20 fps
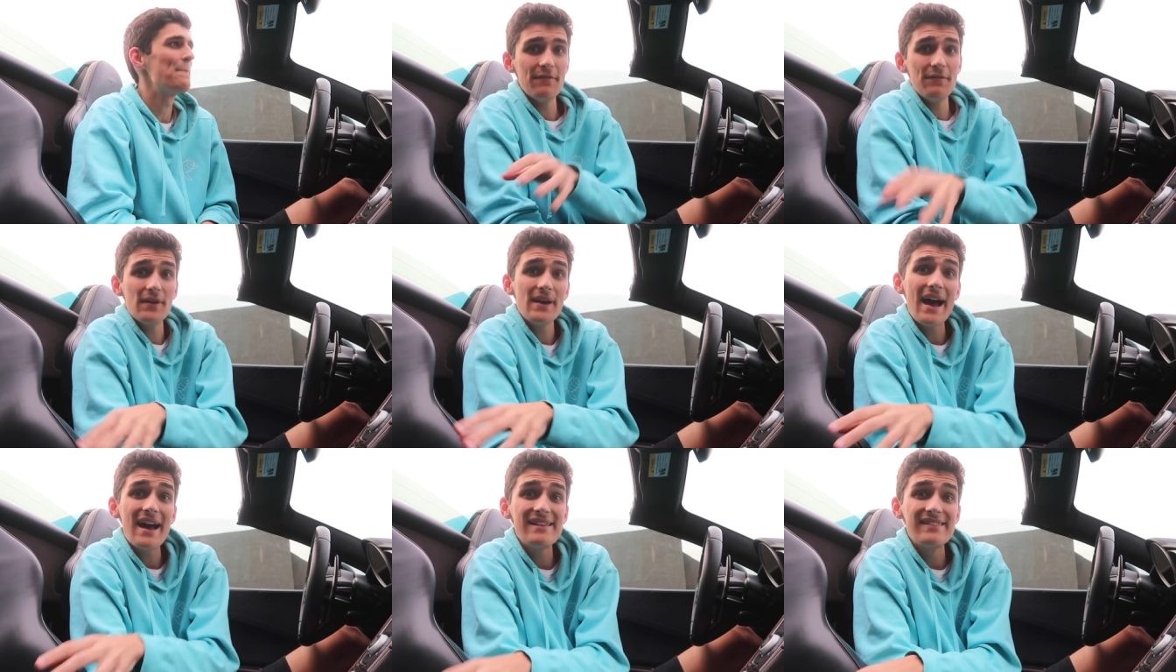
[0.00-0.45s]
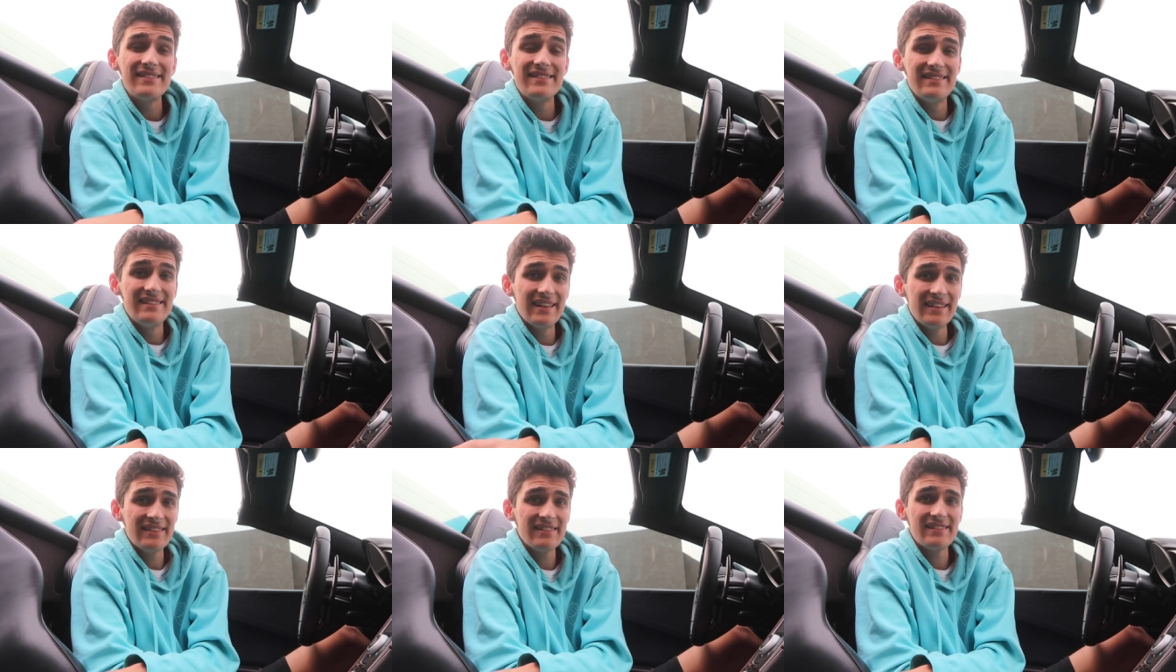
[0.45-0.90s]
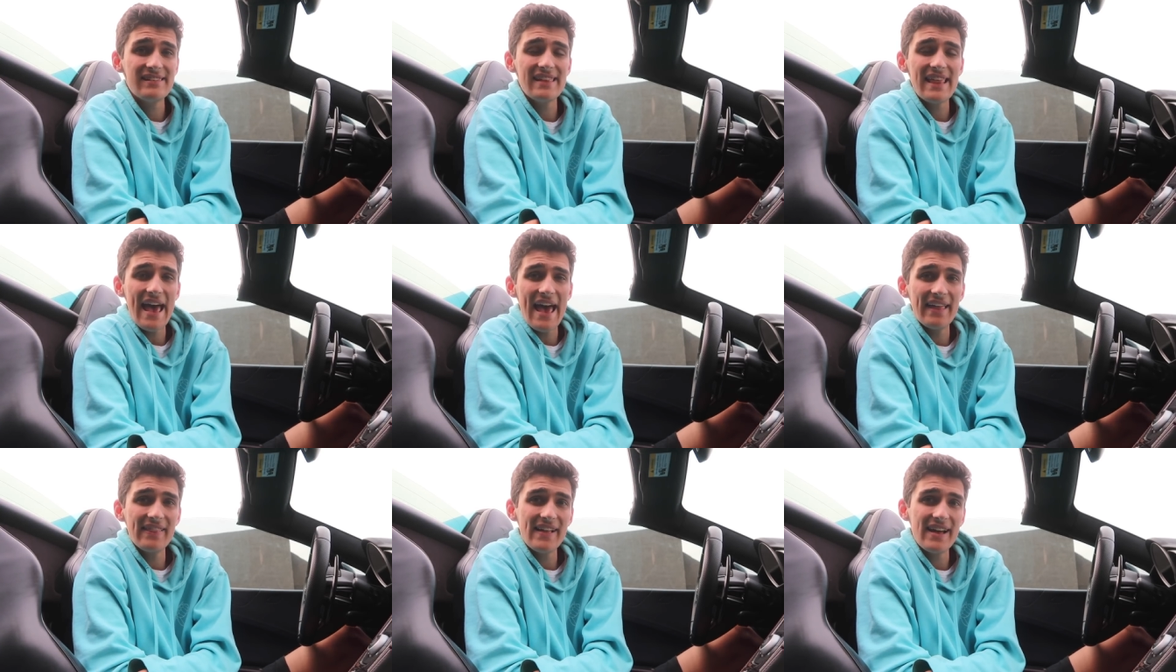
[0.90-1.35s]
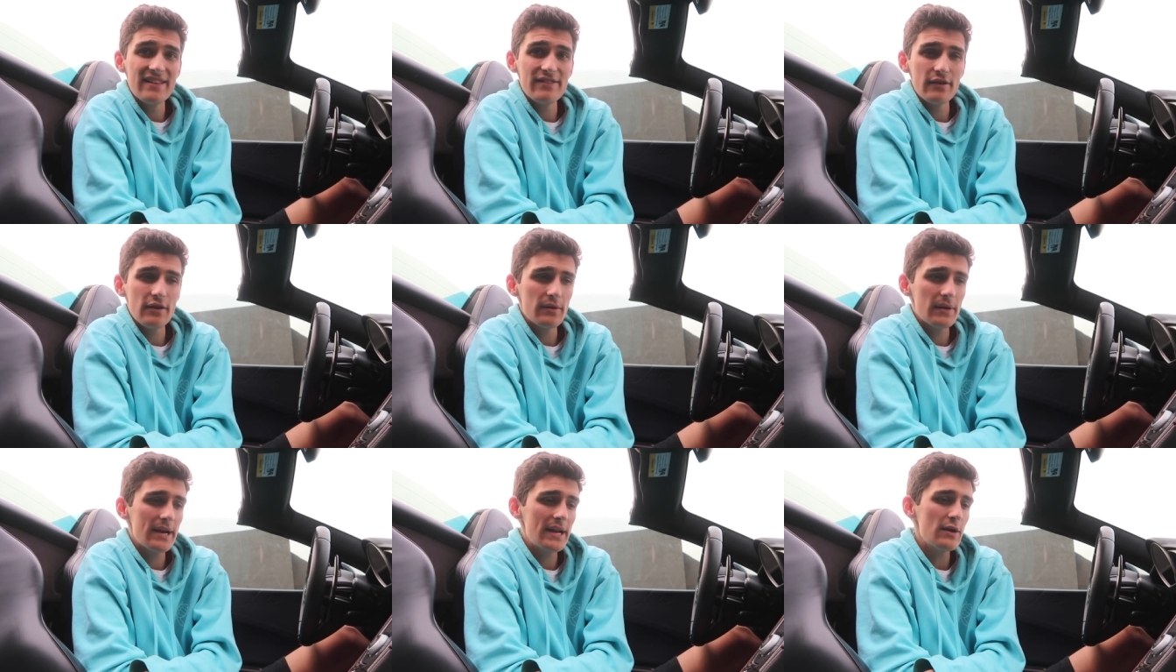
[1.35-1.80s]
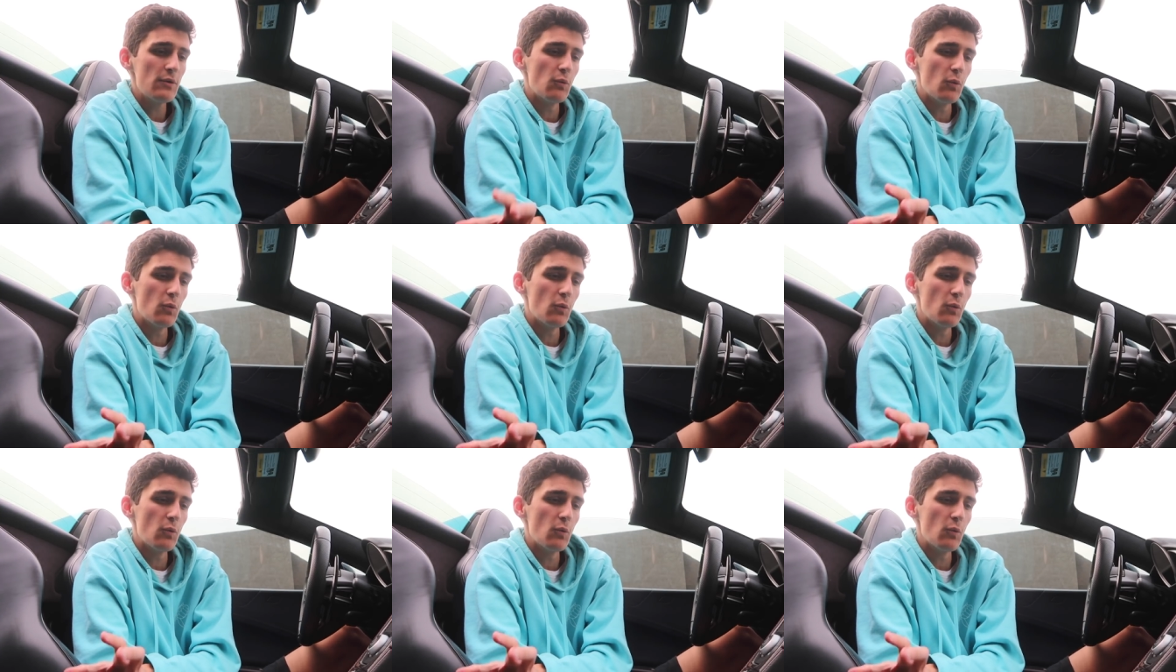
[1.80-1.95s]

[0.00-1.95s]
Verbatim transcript: If you guys didn't see the headlines already,